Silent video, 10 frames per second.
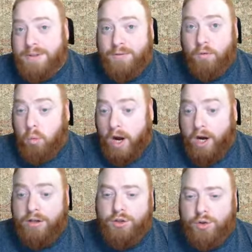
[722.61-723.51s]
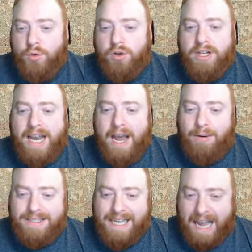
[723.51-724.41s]
in terms of where to look
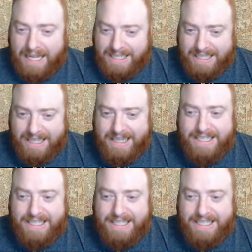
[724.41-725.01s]
now exactly,